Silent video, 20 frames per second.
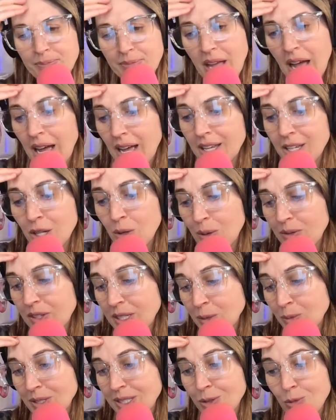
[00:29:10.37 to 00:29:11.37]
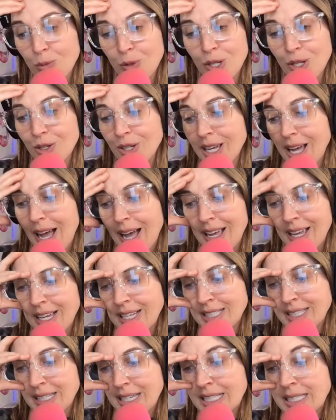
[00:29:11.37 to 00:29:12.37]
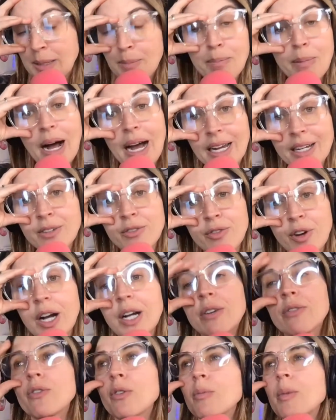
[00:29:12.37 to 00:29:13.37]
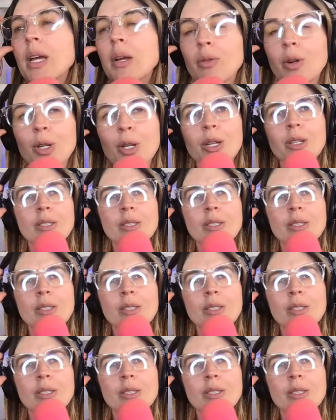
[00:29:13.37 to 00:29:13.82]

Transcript: Uh, you know what? This one's a real. Uh, uh, it's it's a mind fuck for me, really. So